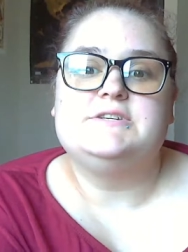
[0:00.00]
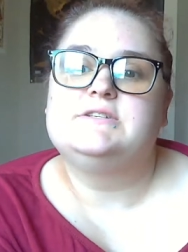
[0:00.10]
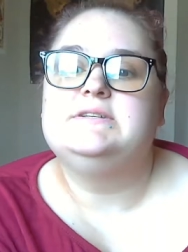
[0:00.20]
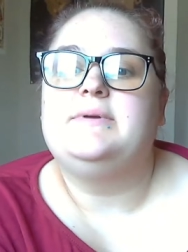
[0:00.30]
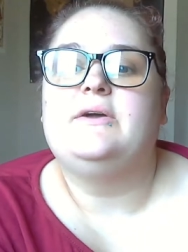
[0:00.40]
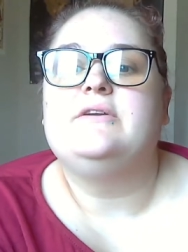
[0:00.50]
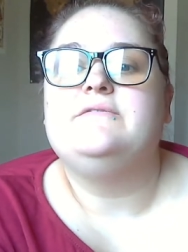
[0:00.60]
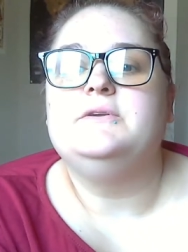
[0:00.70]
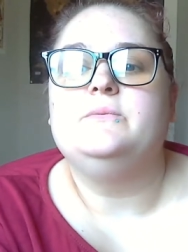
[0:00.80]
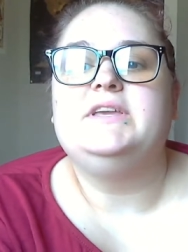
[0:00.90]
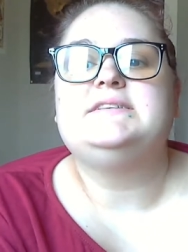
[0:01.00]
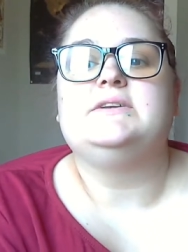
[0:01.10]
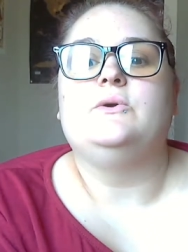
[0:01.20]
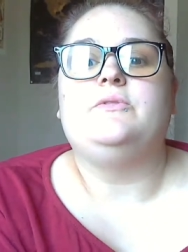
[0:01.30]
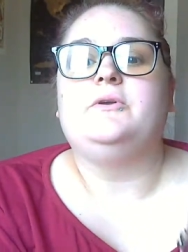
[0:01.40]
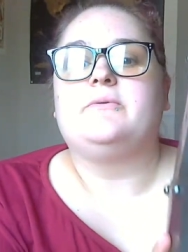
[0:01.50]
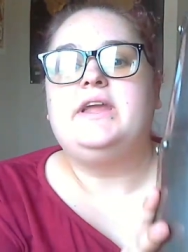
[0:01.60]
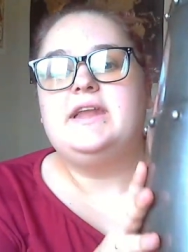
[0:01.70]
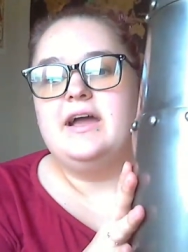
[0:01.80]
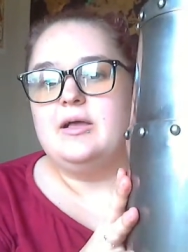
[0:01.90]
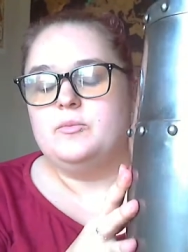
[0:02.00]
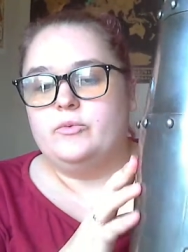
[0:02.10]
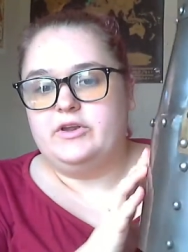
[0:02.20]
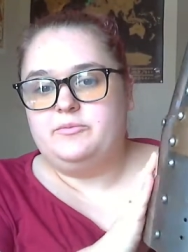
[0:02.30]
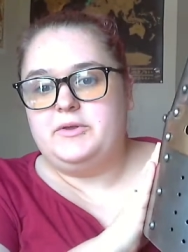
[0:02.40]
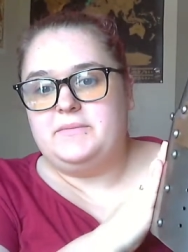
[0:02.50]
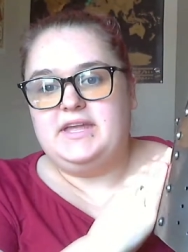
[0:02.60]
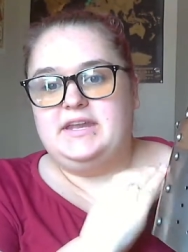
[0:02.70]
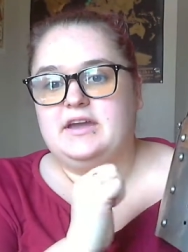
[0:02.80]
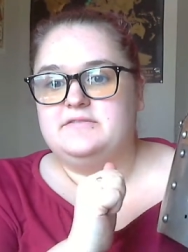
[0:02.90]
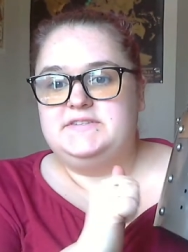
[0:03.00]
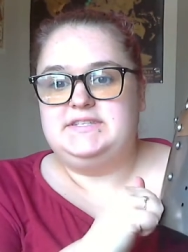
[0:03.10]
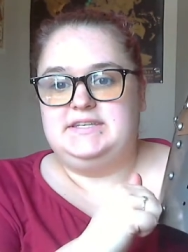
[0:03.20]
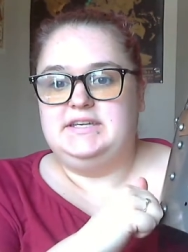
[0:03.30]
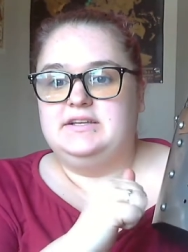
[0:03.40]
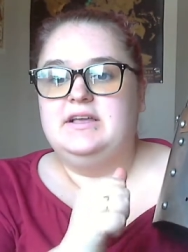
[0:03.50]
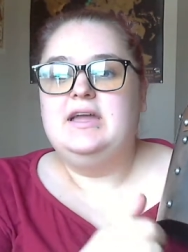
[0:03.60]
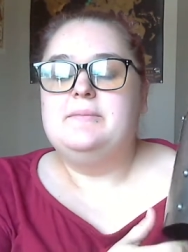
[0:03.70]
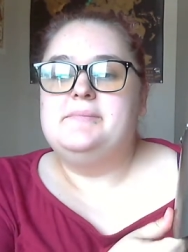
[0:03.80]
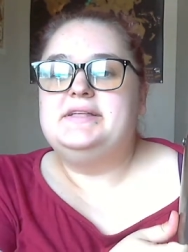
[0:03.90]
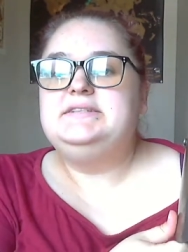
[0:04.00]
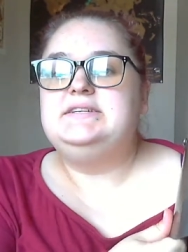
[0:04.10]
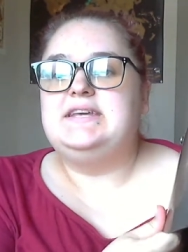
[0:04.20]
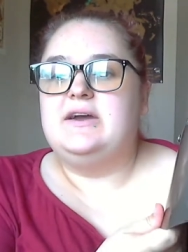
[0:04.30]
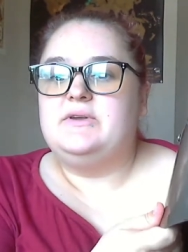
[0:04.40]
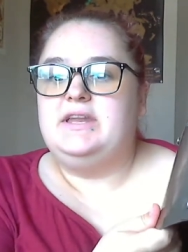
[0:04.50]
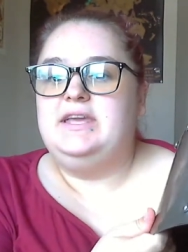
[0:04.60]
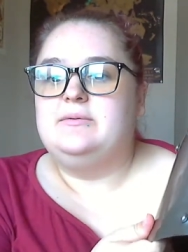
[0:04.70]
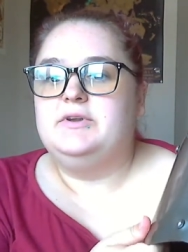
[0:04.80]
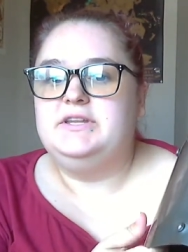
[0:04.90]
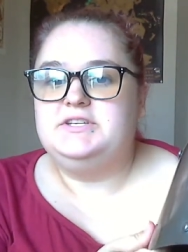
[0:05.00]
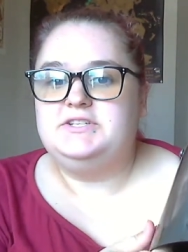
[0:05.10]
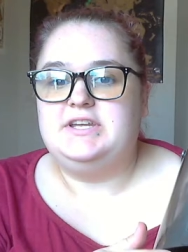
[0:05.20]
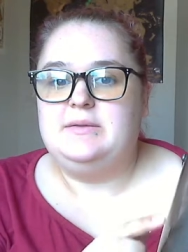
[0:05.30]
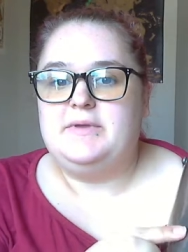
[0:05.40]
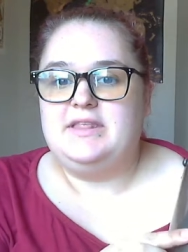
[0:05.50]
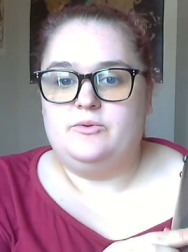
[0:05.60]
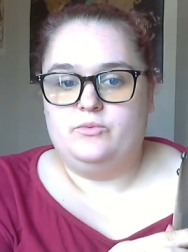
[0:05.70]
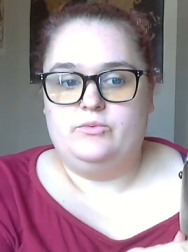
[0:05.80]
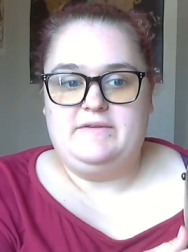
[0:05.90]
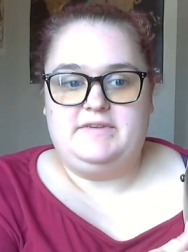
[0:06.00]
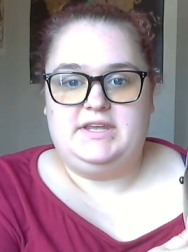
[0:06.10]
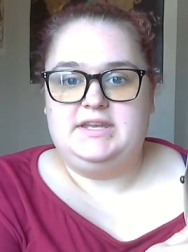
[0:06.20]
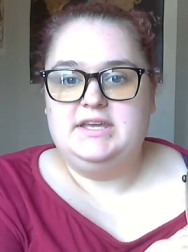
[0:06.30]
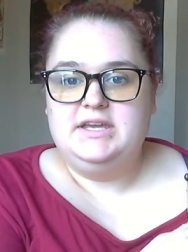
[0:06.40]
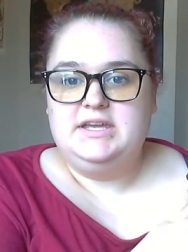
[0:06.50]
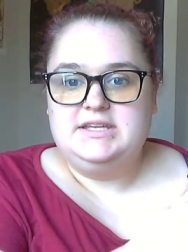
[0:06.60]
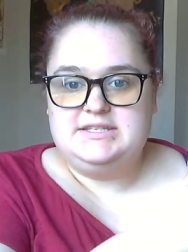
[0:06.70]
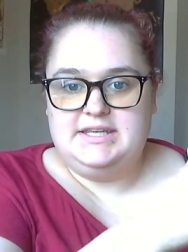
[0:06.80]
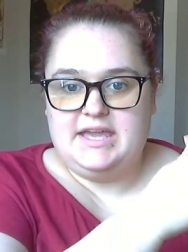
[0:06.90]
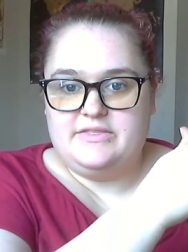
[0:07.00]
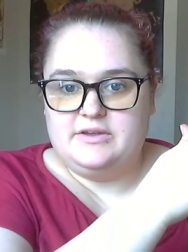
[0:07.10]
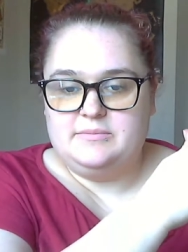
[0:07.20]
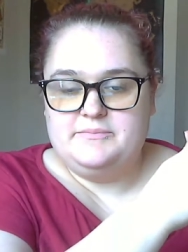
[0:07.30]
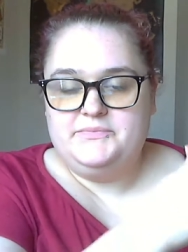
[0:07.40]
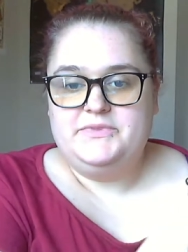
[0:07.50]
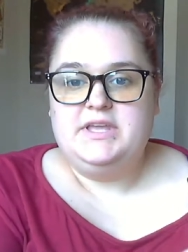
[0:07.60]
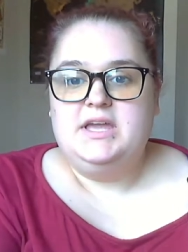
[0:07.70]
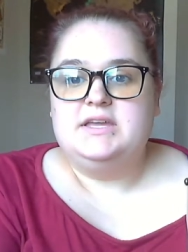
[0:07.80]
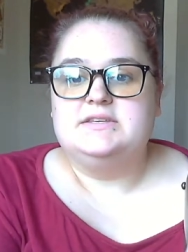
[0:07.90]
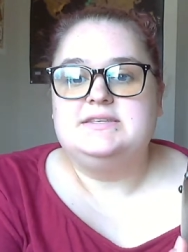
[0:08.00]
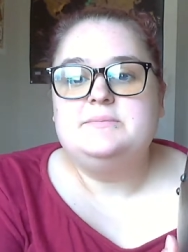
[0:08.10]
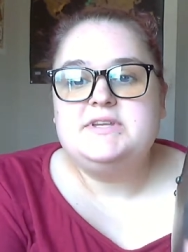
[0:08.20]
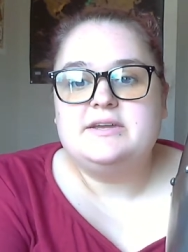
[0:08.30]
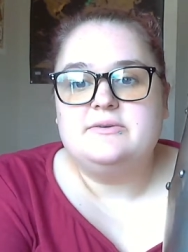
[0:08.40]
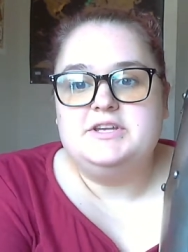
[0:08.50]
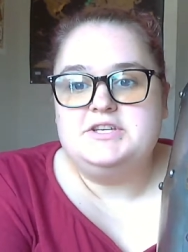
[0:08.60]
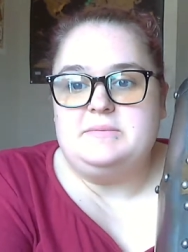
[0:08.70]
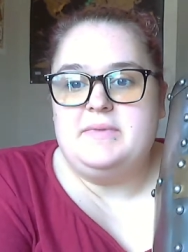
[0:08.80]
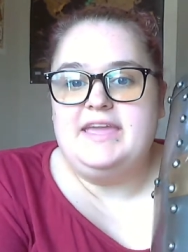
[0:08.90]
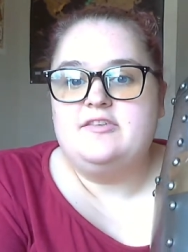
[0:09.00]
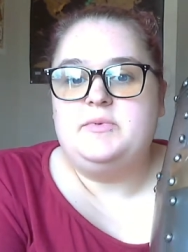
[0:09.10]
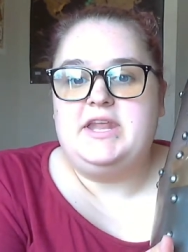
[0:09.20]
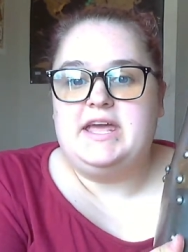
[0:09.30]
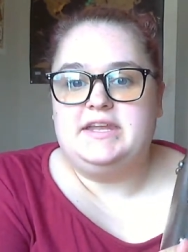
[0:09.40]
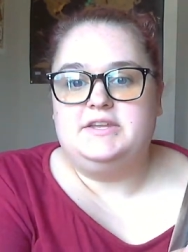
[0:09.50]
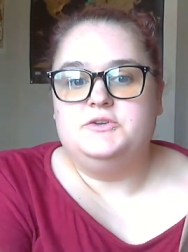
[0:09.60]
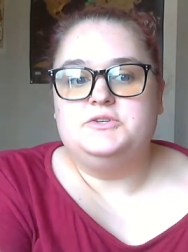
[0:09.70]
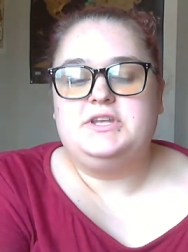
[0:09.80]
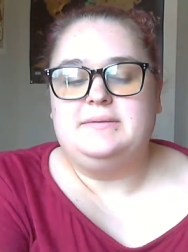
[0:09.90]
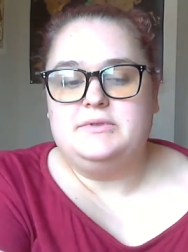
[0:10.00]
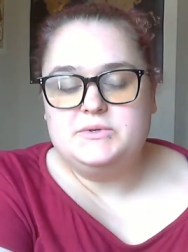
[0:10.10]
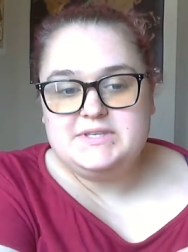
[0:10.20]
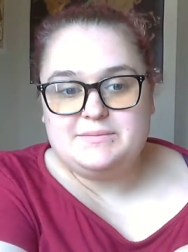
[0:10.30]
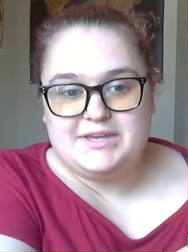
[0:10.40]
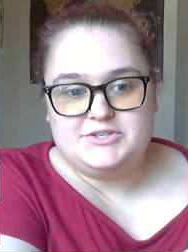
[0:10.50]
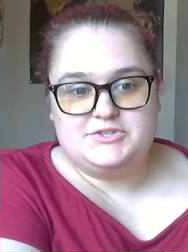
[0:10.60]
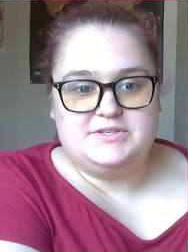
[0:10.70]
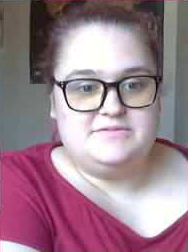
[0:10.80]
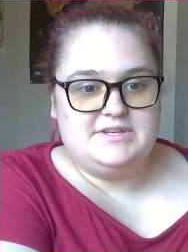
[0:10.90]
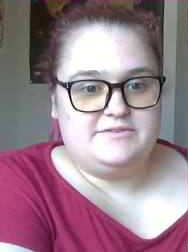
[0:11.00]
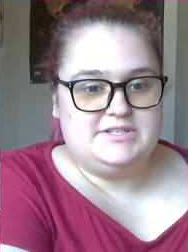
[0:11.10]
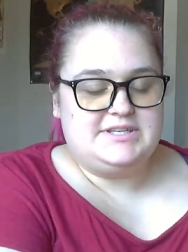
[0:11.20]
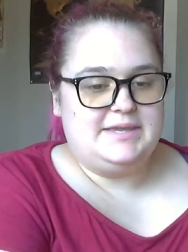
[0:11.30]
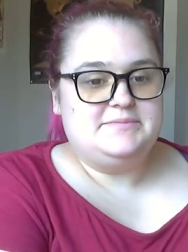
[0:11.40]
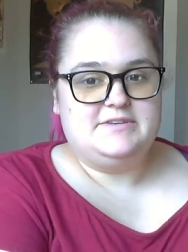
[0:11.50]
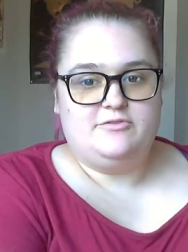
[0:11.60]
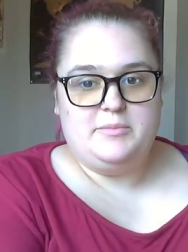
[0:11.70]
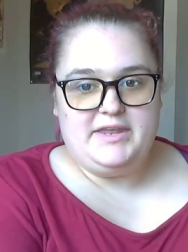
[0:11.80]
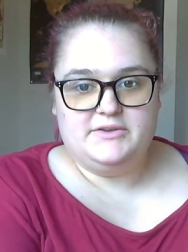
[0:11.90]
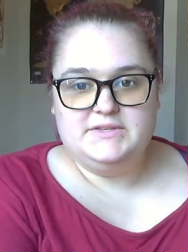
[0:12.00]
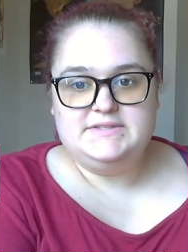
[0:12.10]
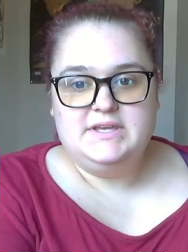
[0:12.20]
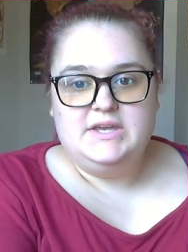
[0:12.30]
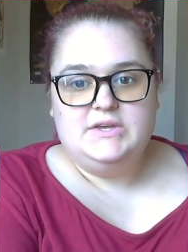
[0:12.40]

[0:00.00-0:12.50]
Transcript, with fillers: talked about a few weeks ago, the Great Helm would have been made of steel, melted down and hammered into shape and then riveted together. Some decoration may have been added using, using mixtures of different types of metals,